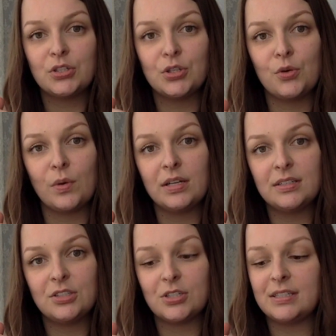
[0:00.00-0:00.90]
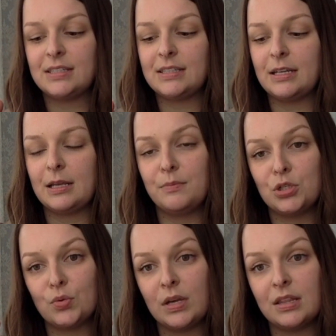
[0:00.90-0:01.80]
So you want to just sit in
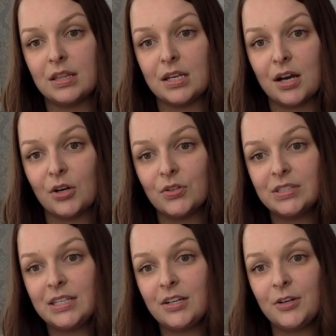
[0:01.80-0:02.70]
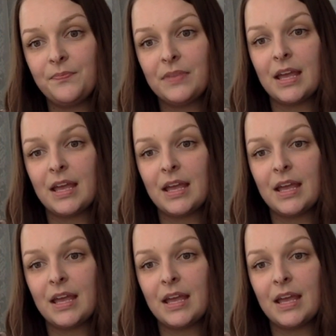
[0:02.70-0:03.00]
between the knuckles here